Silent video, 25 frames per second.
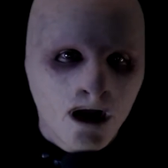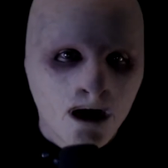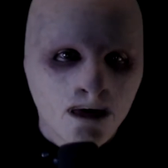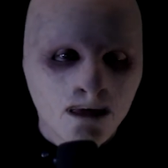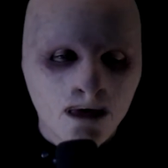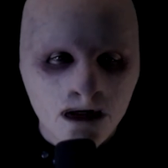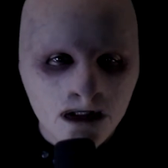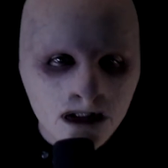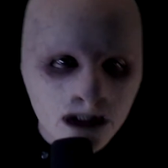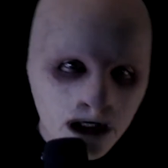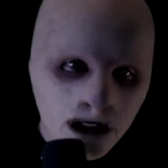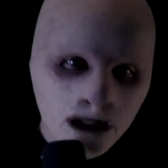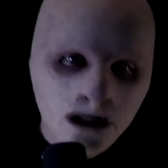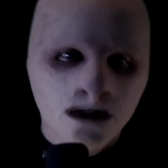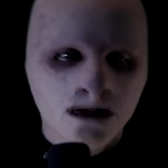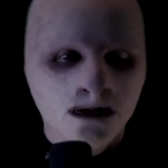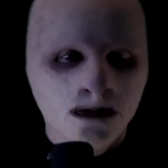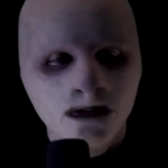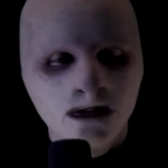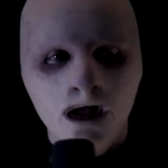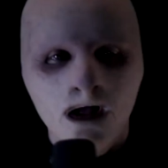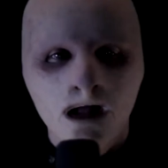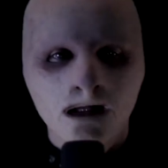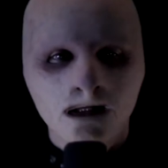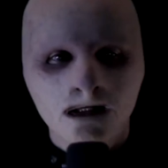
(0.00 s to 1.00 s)
And while sitting in
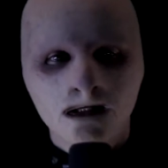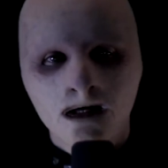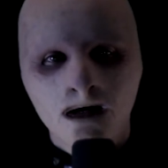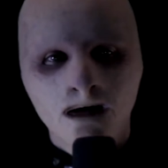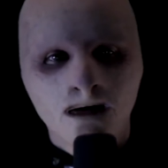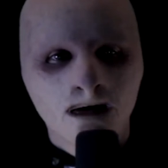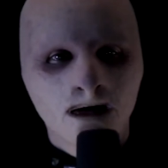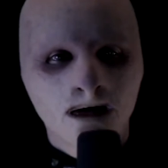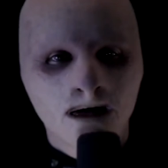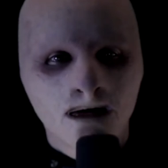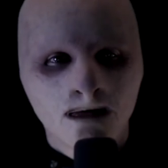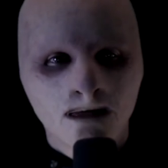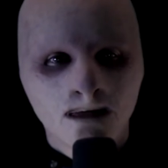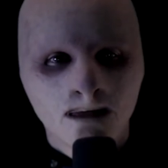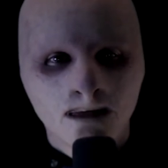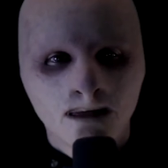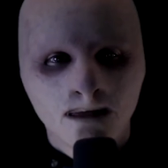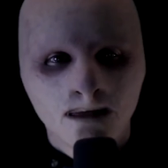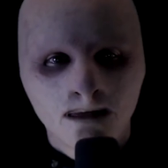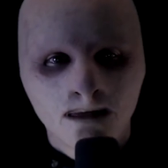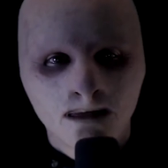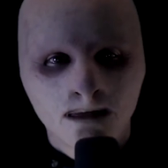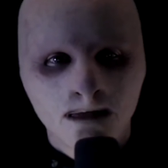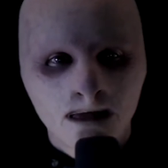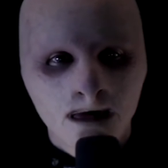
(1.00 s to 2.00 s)
solitary,
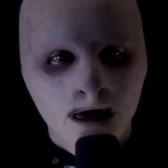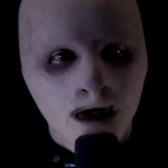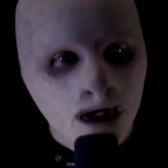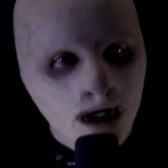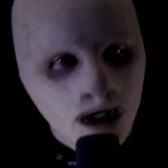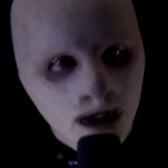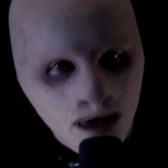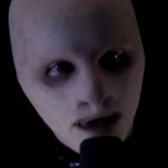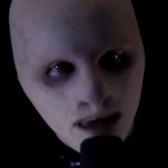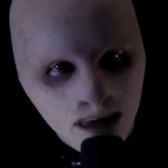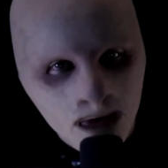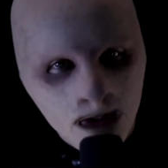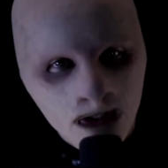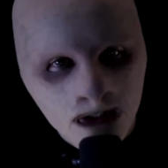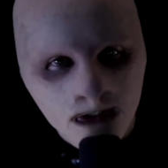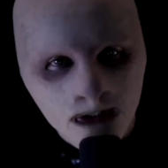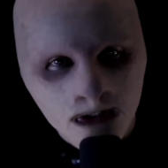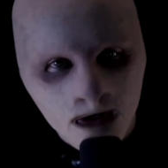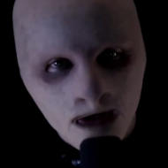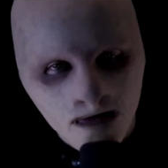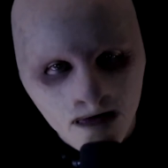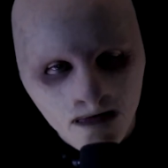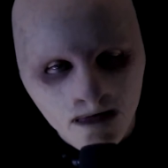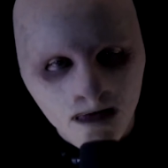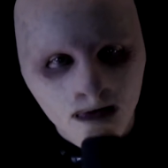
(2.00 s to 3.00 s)
I healed
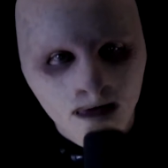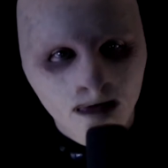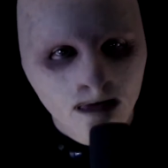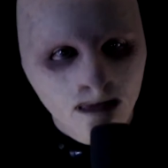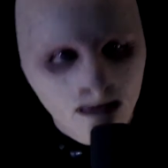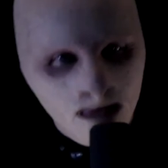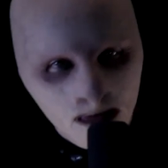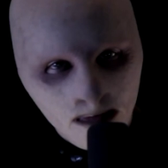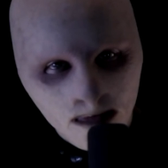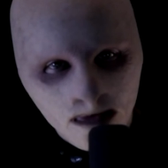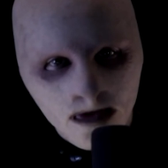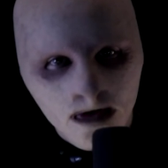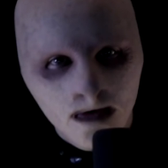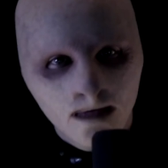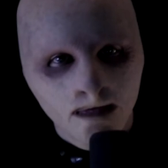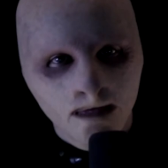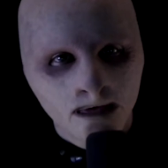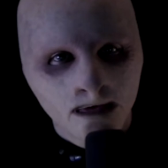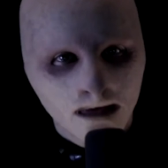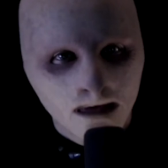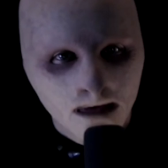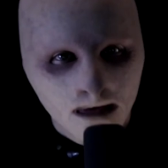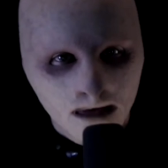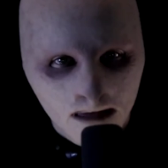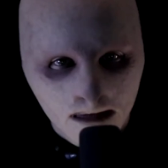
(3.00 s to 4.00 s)
myself and remembered
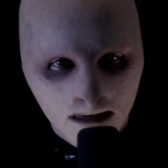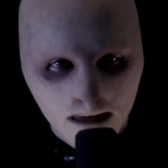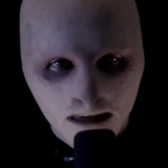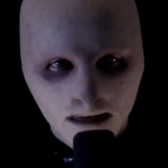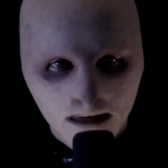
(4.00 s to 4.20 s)
everything.